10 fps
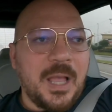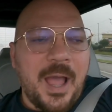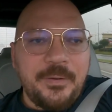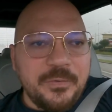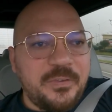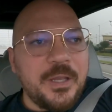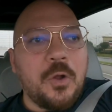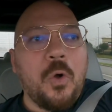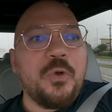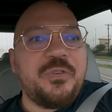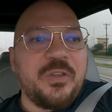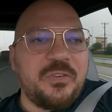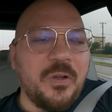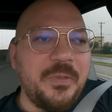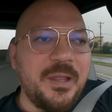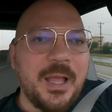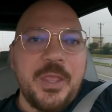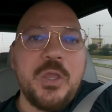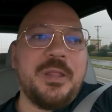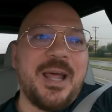I don't see goals as something that
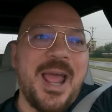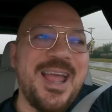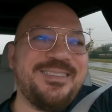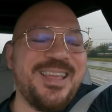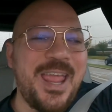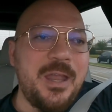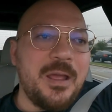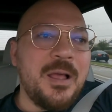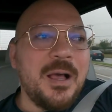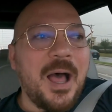that I attain.